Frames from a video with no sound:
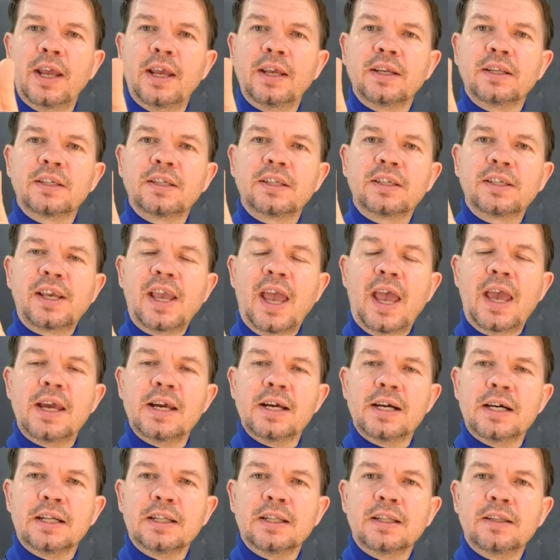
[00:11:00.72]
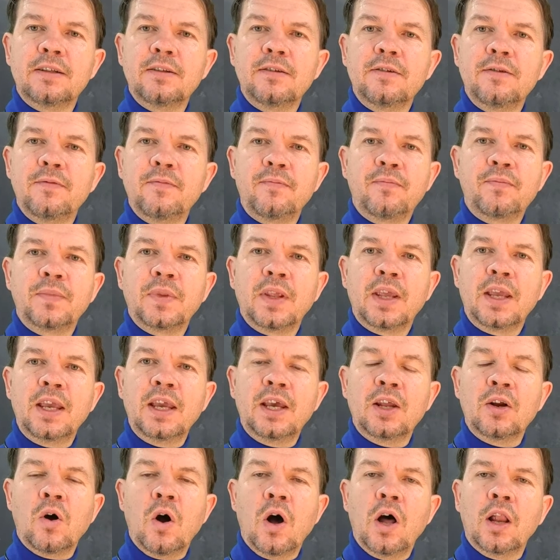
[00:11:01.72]
scale in
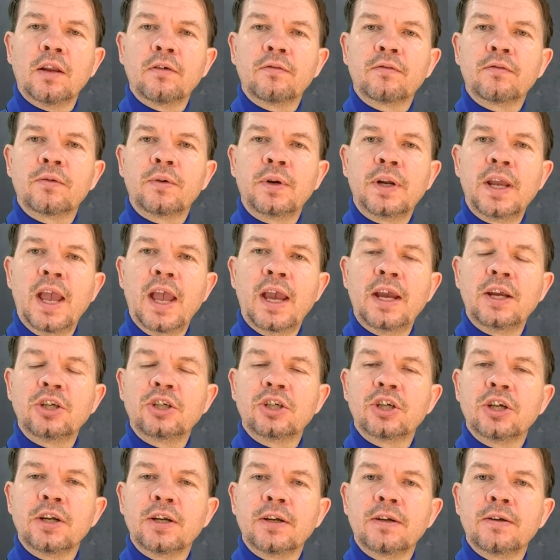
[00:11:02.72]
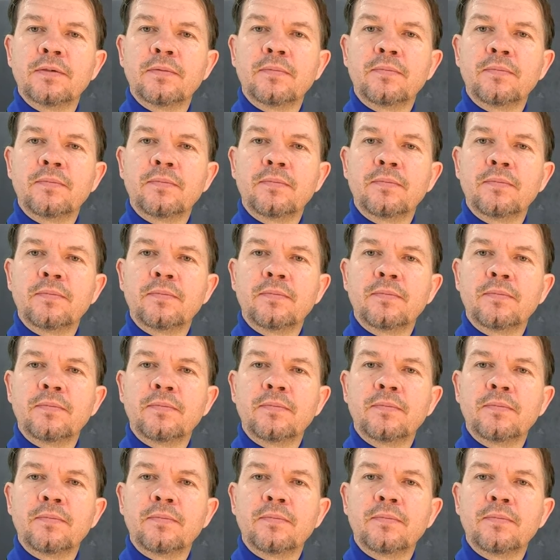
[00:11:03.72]
all of creation,